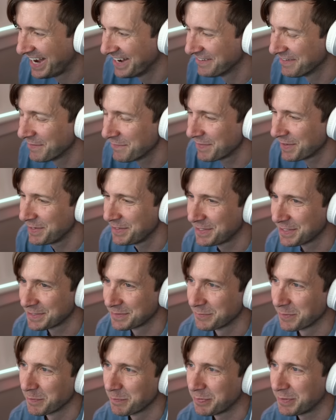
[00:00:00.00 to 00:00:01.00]
love that you can
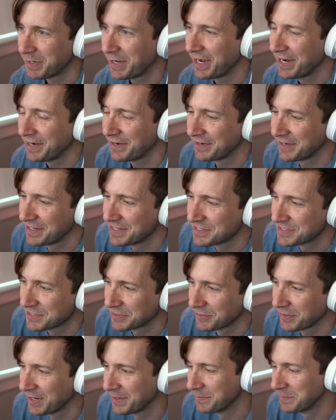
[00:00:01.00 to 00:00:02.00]
reply on
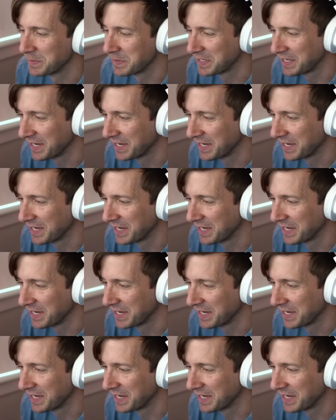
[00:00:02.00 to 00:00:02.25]
Instagram with